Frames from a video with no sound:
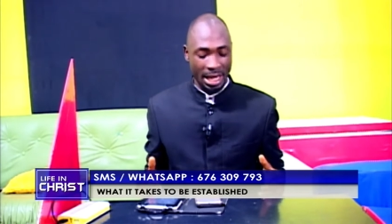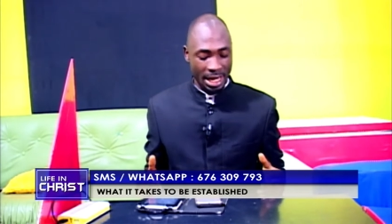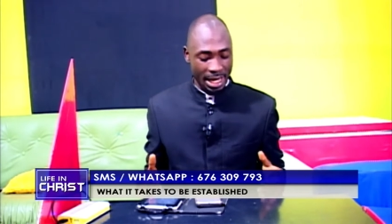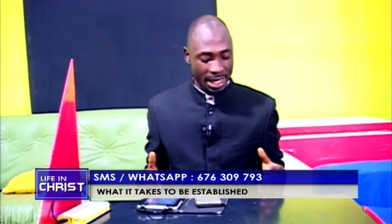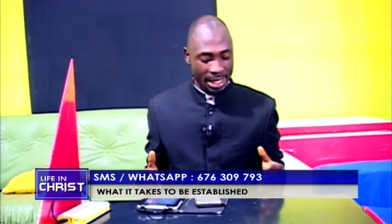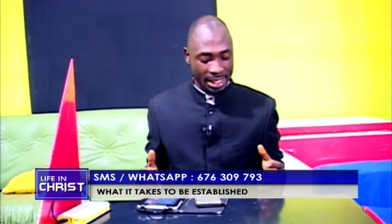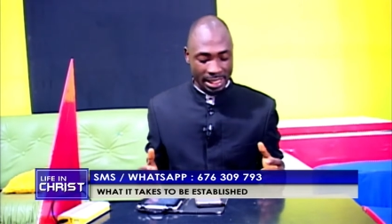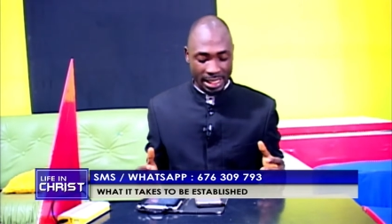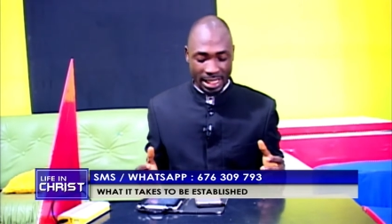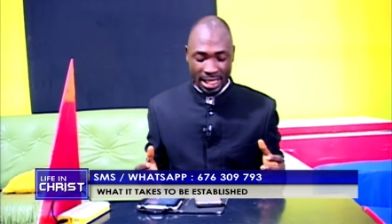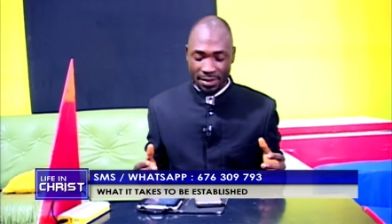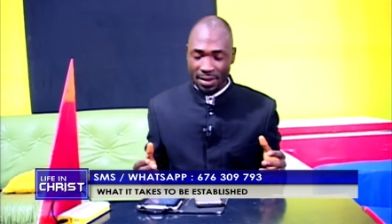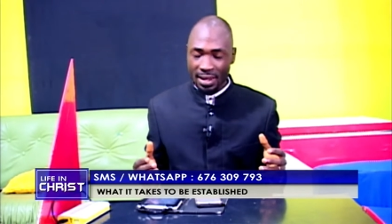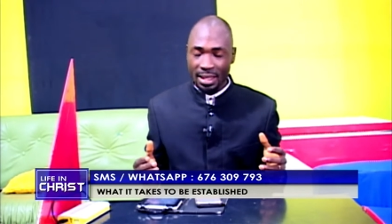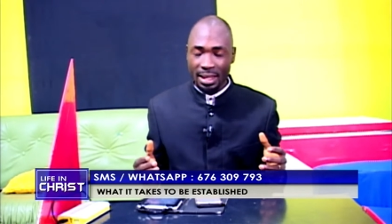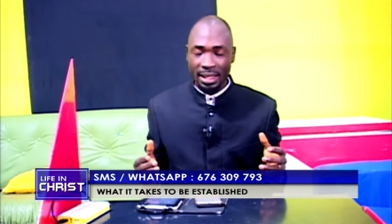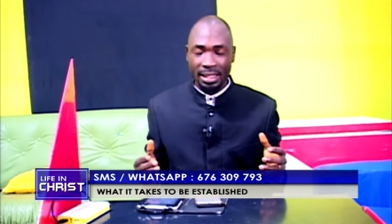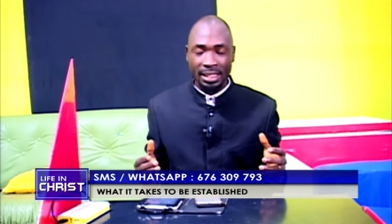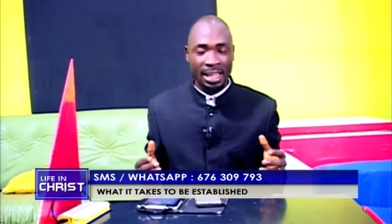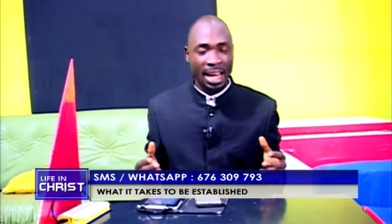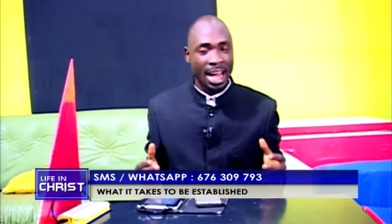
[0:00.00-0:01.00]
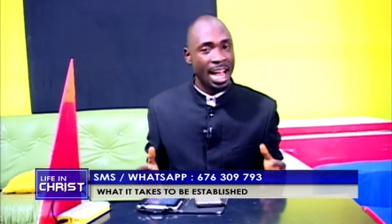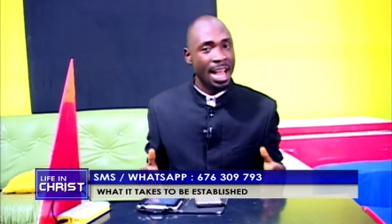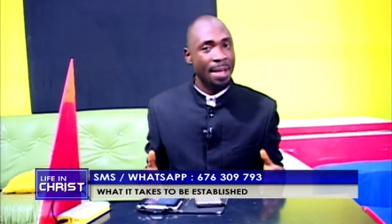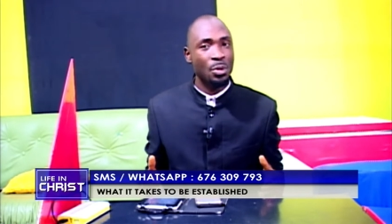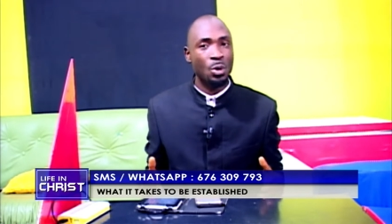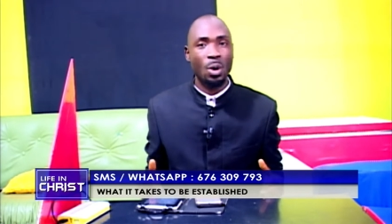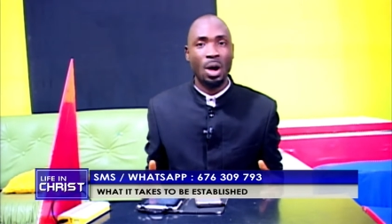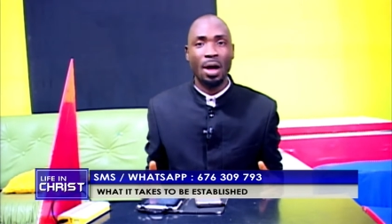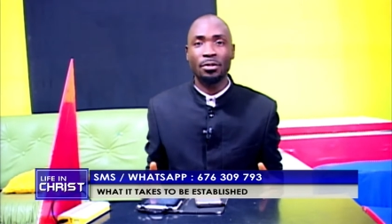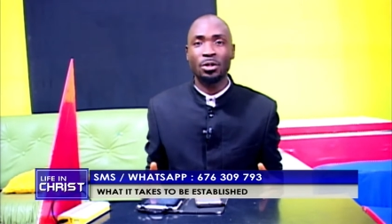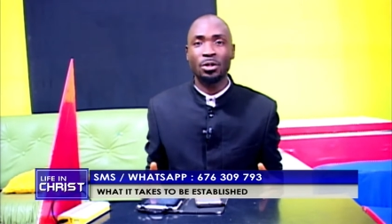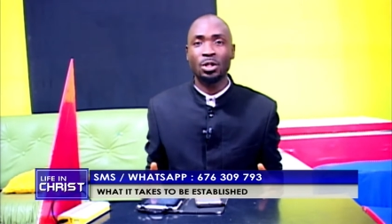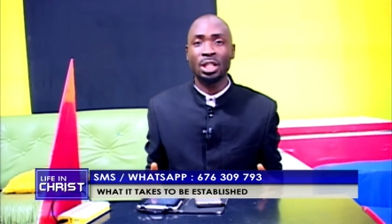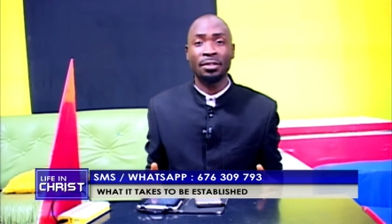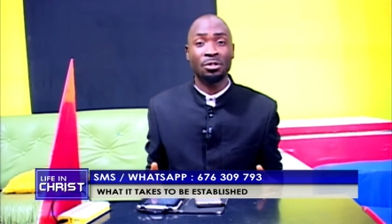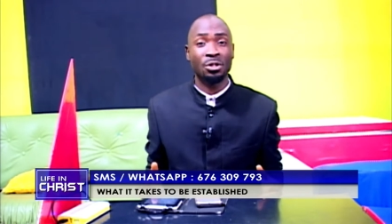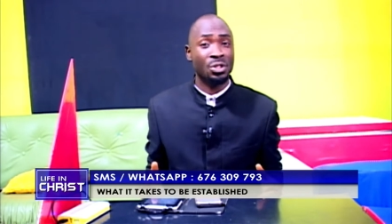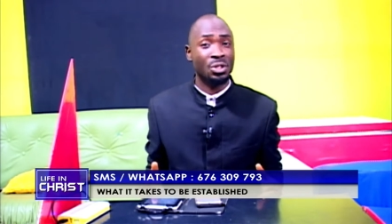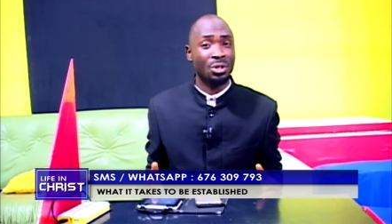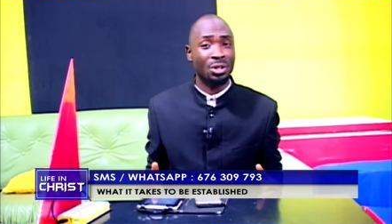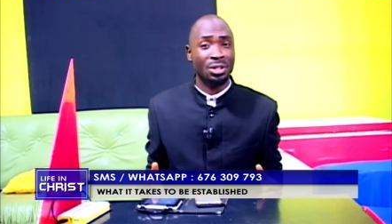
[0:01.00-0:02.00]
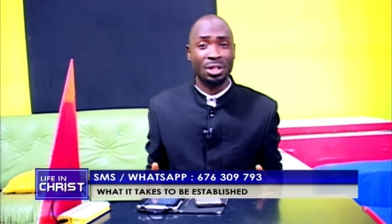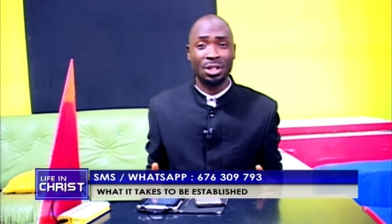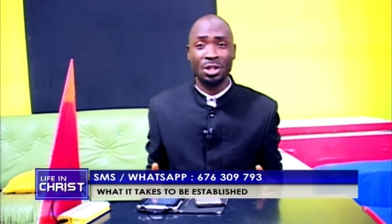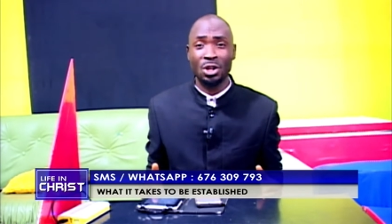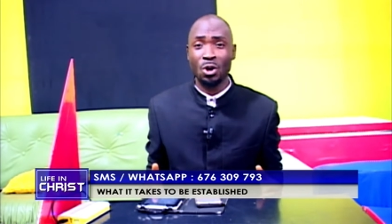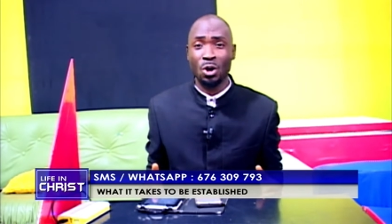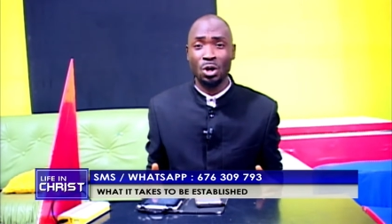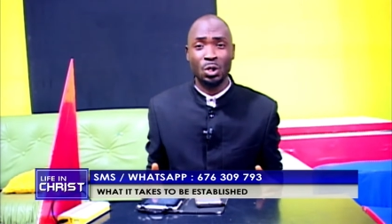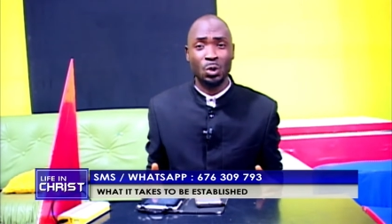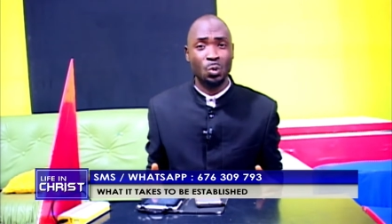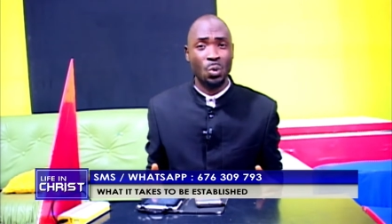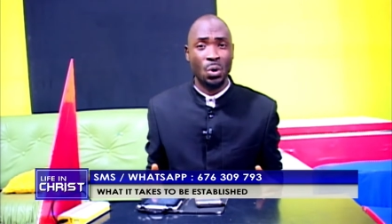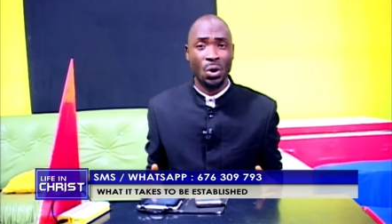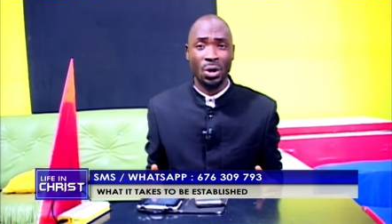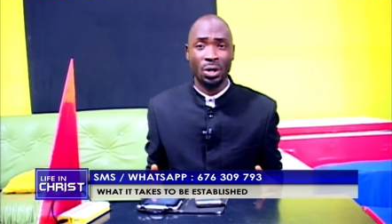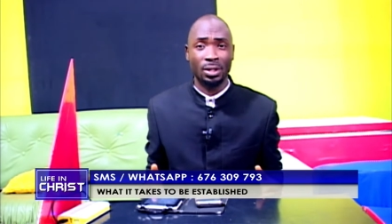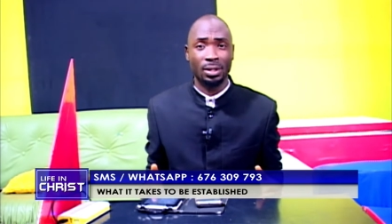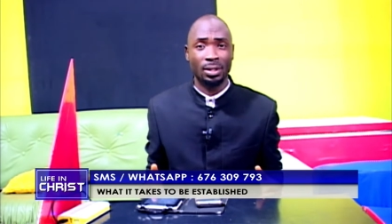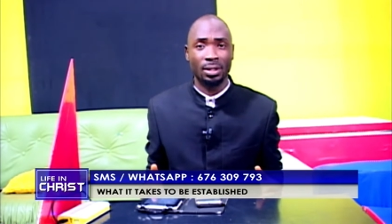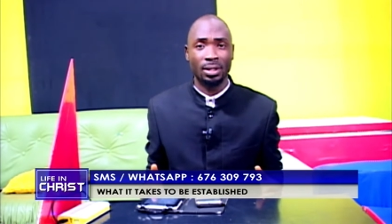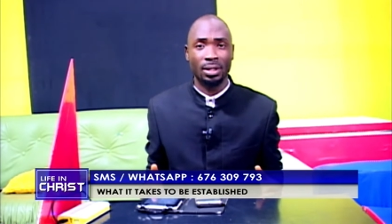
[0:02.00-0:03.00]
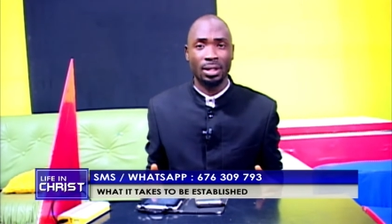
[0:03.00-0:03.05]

is giving the time you have to give to study God's word.